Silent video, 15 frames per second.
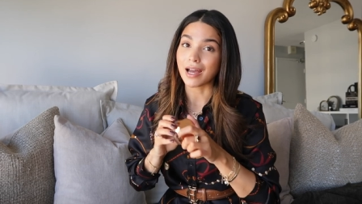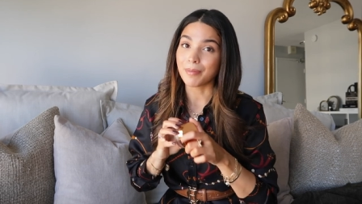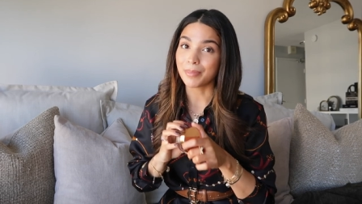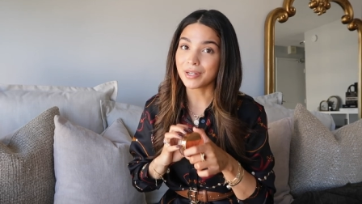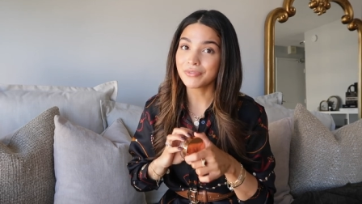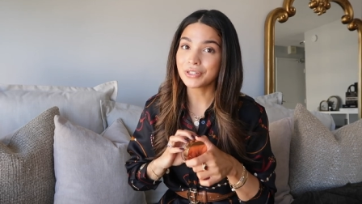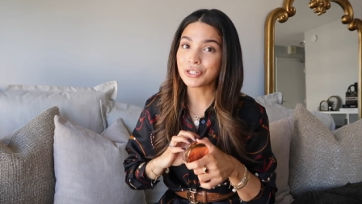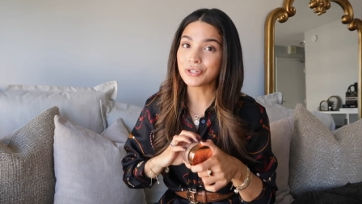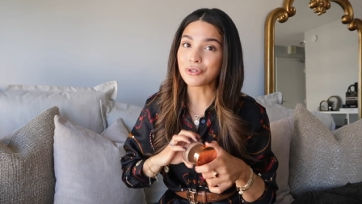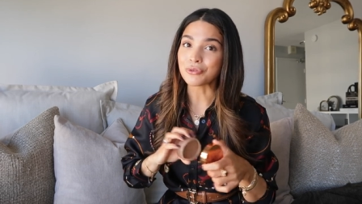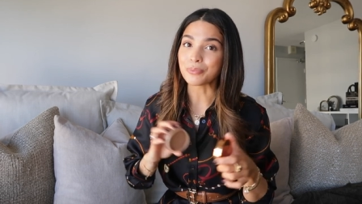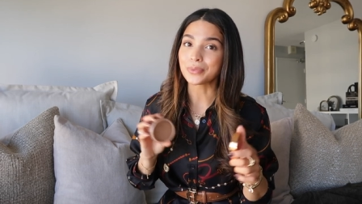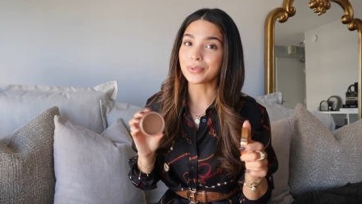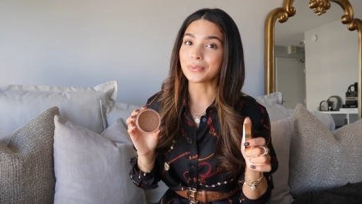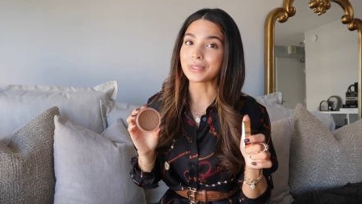a bit of a
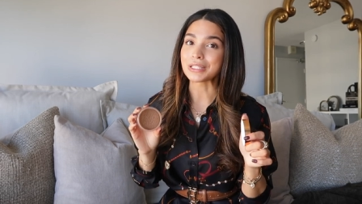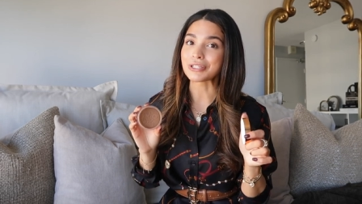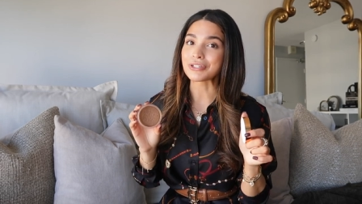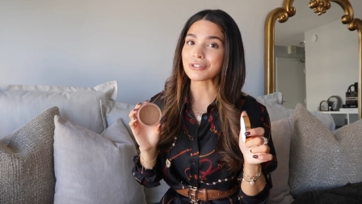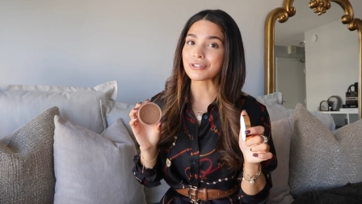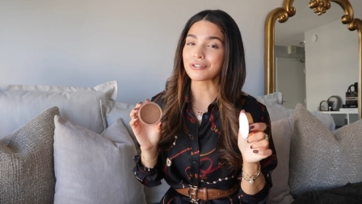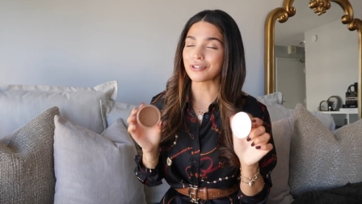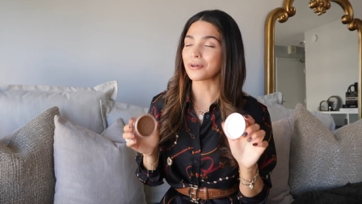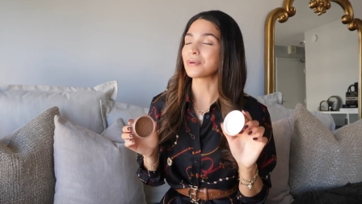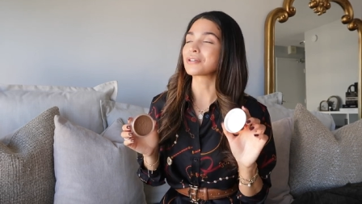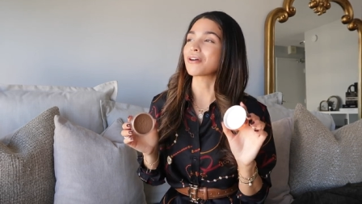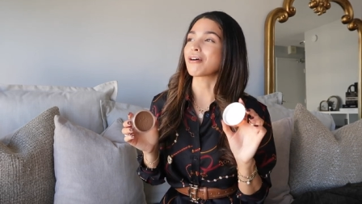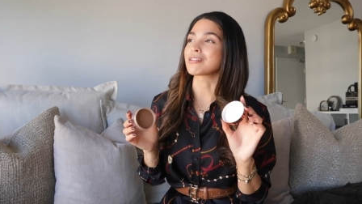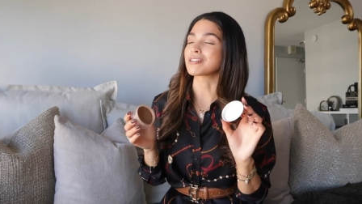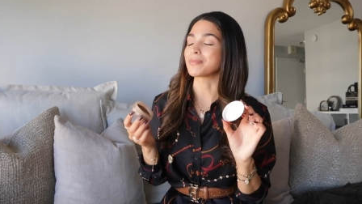dupe, which no one
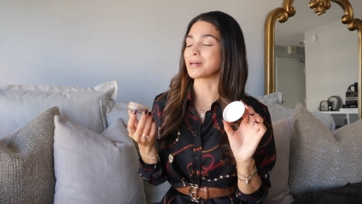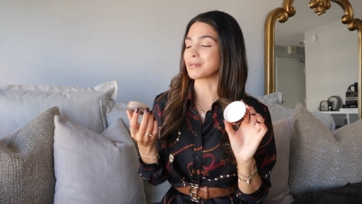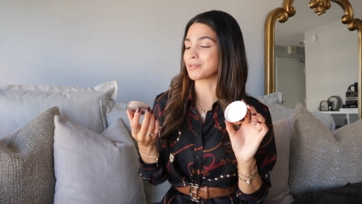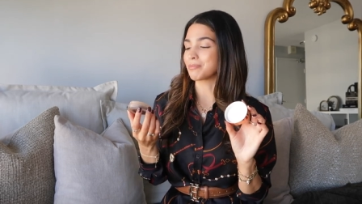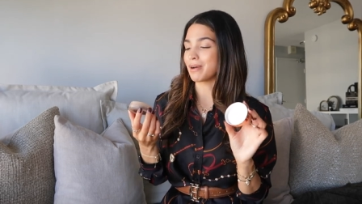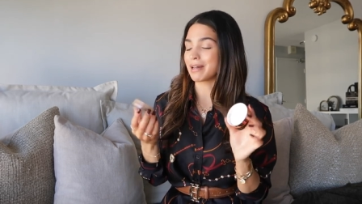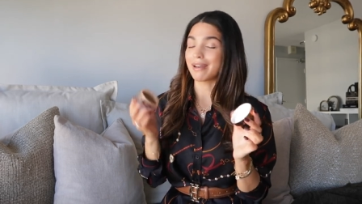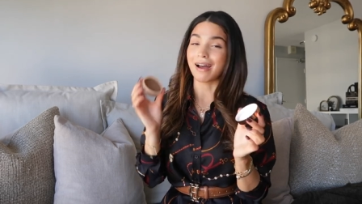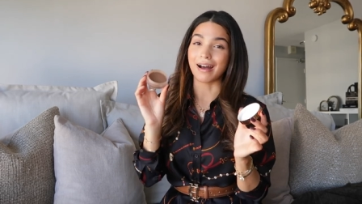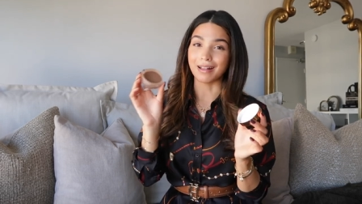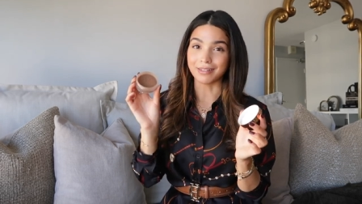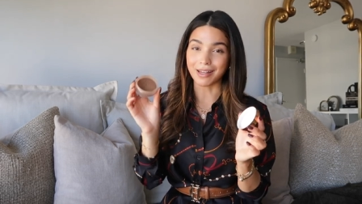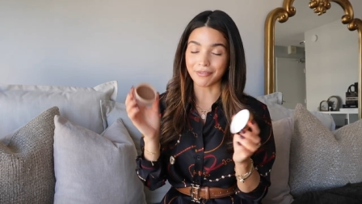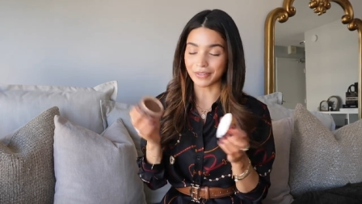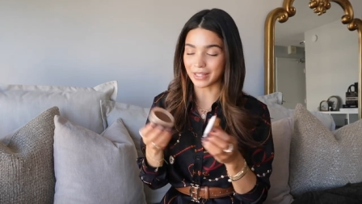talks about, but I
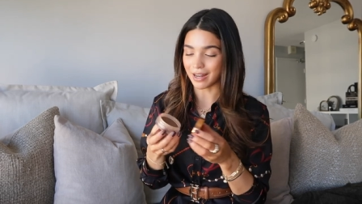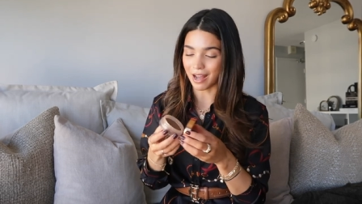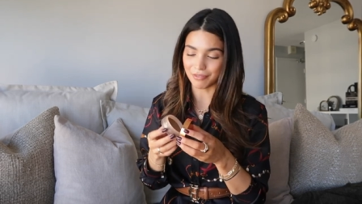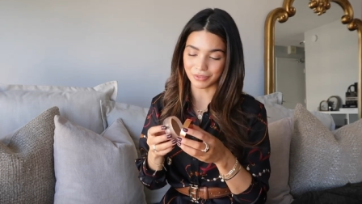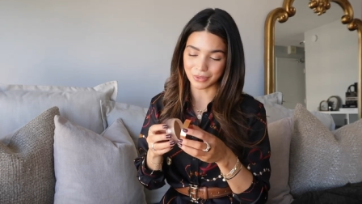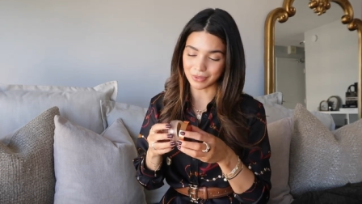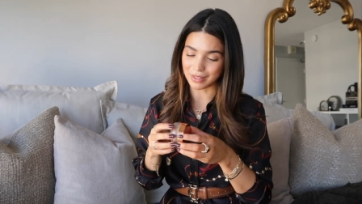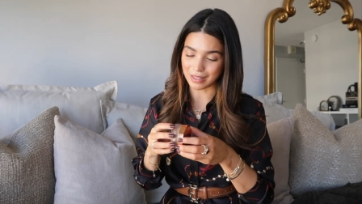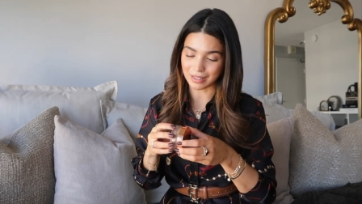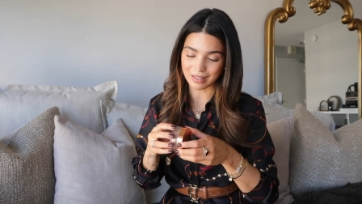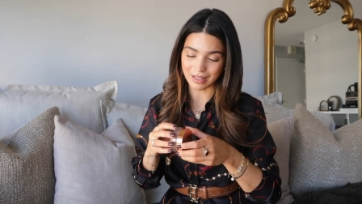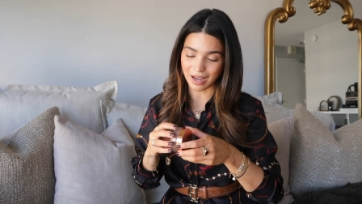love it. I've used this.